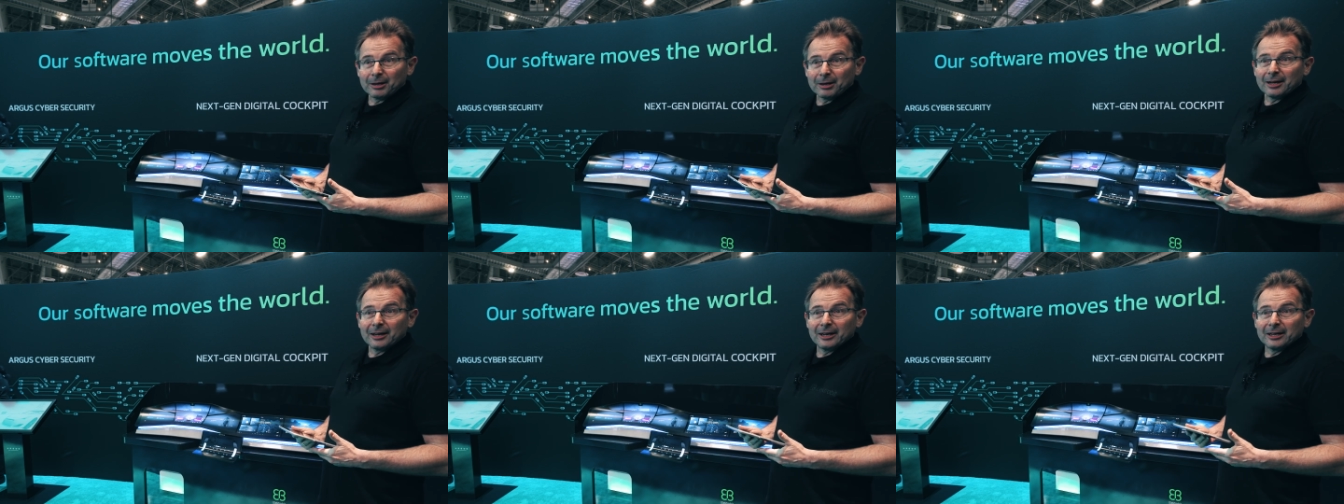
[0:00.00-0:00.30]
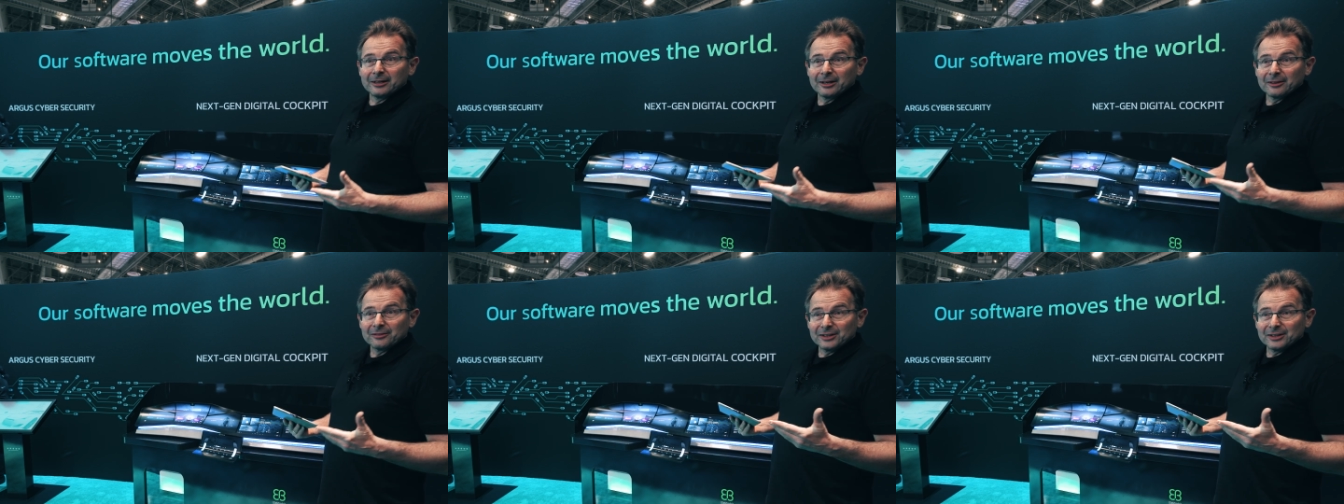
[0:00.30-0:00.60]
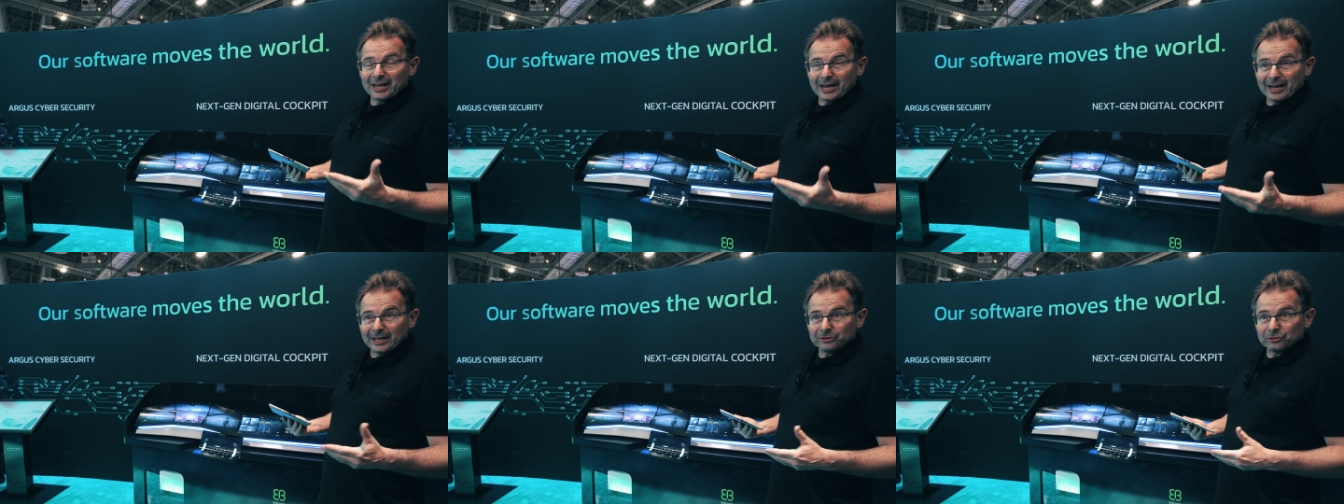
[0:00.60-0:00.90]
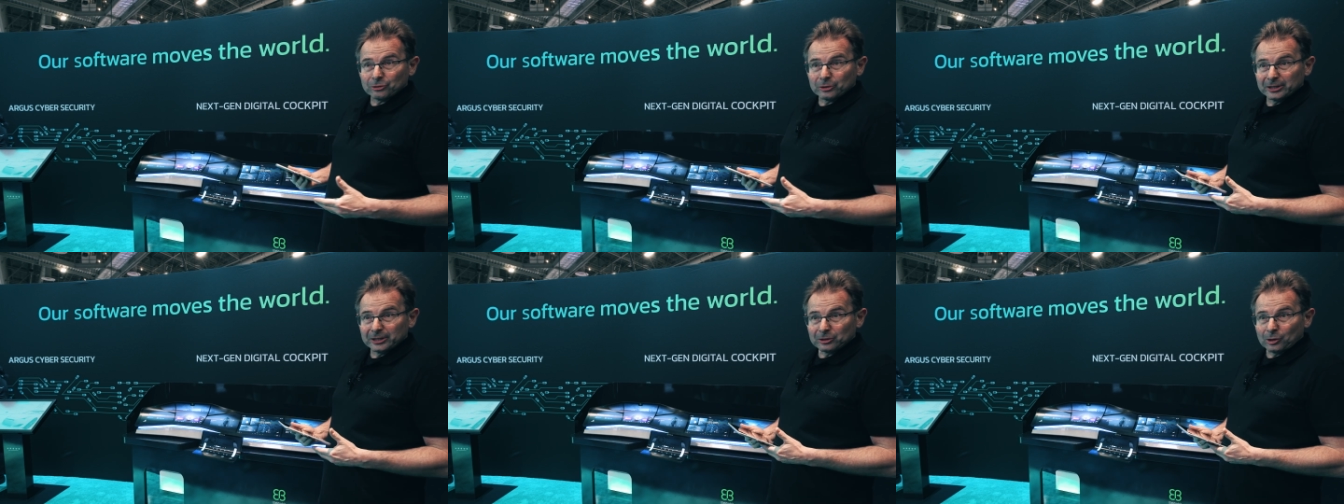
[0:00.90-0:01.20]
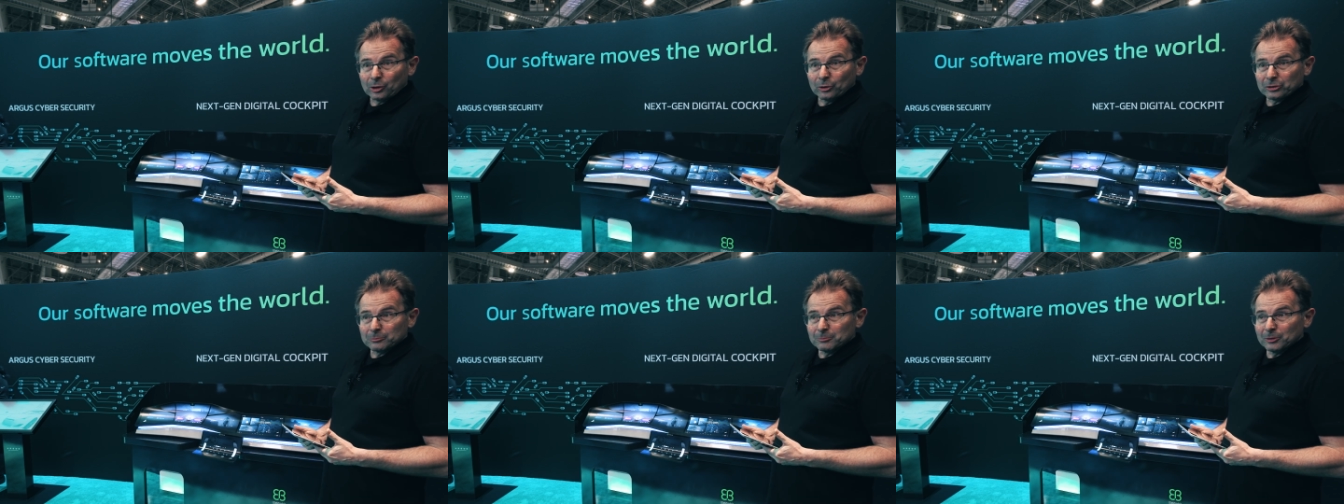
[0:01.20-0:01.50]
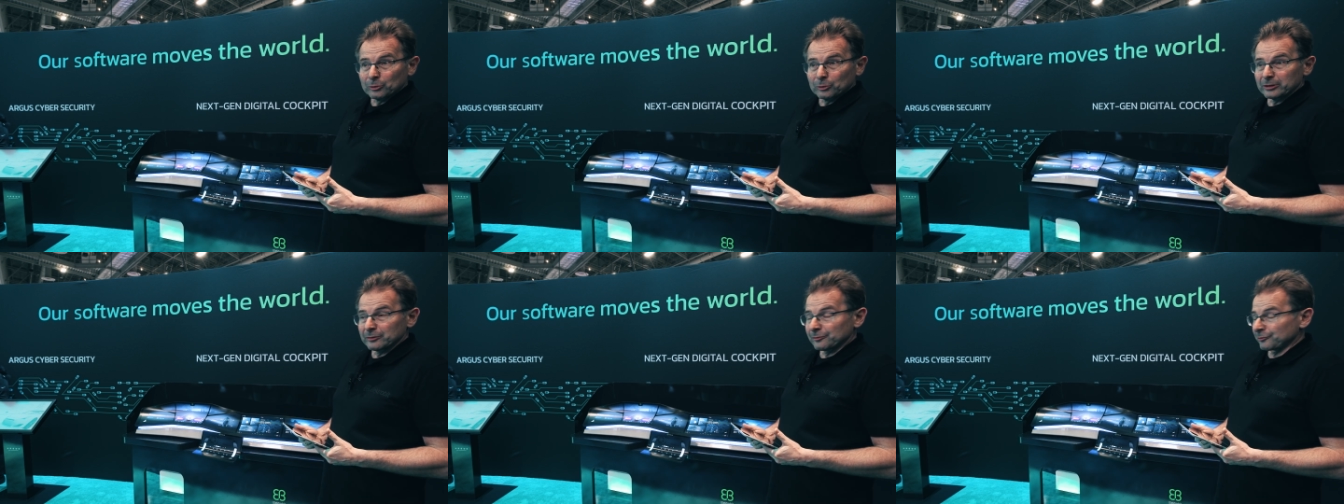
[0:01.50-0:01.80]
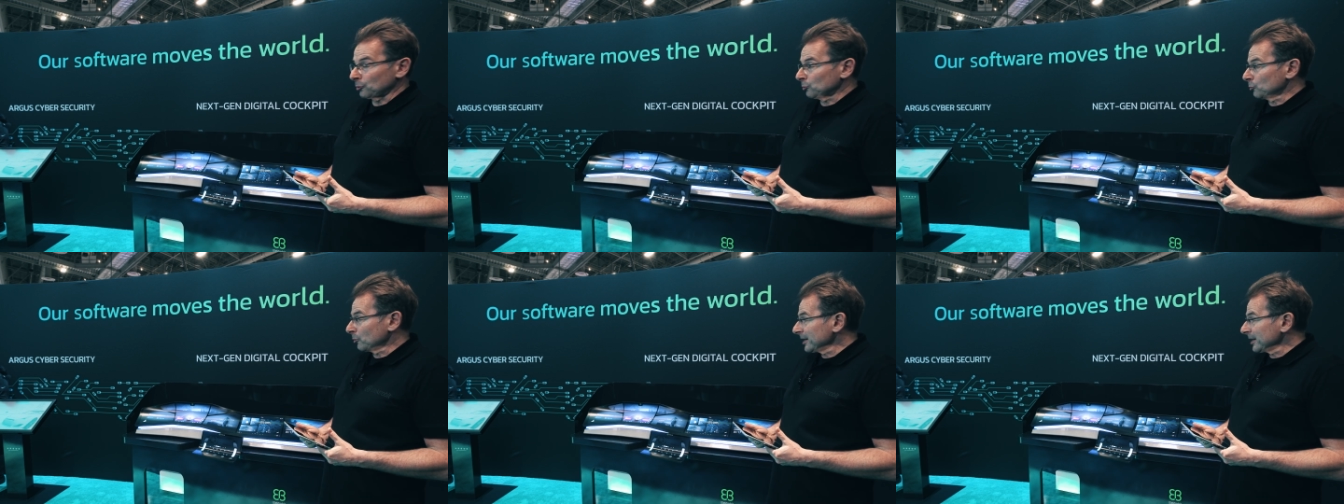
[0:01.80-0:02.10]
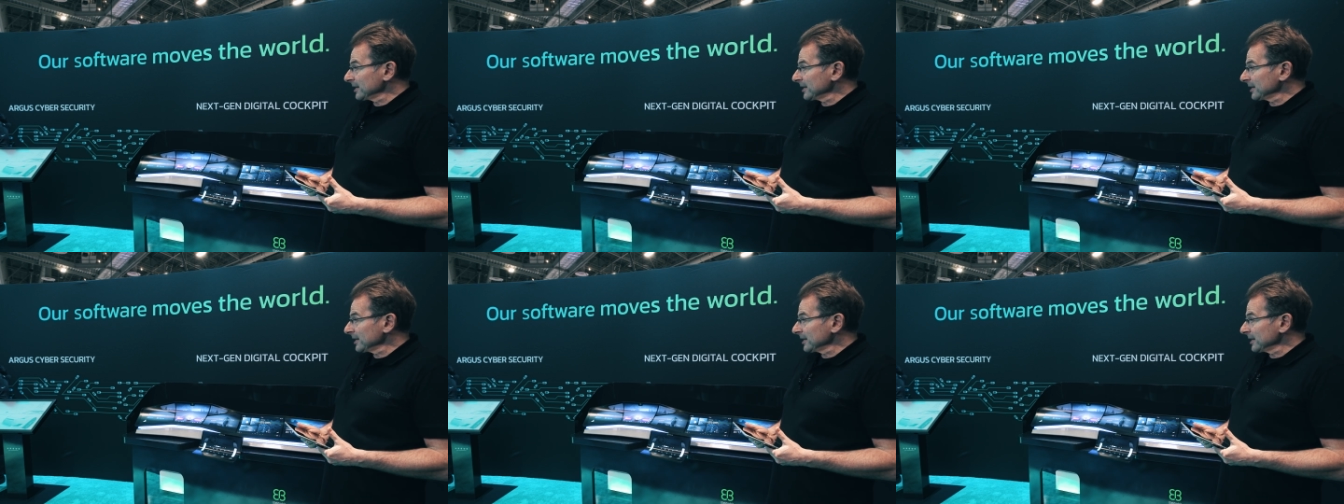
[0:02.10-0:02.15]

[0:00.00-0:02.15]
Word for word: by the Android Automotive O